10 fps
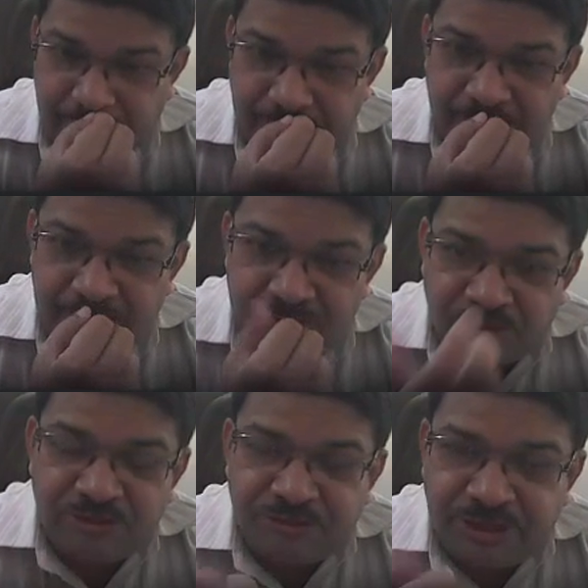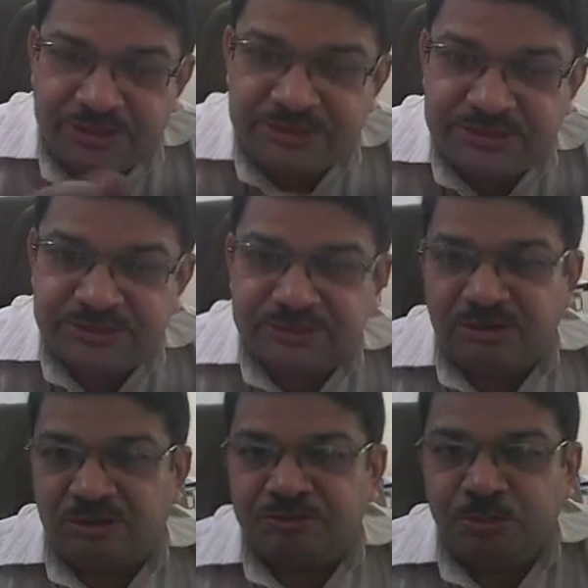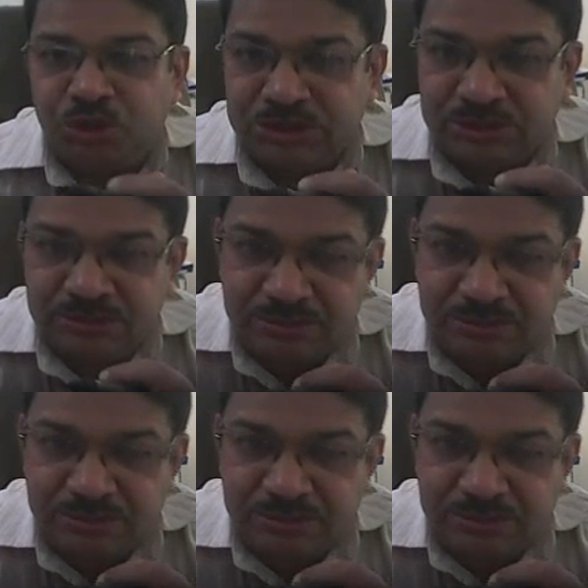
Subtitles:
in one phase of motion,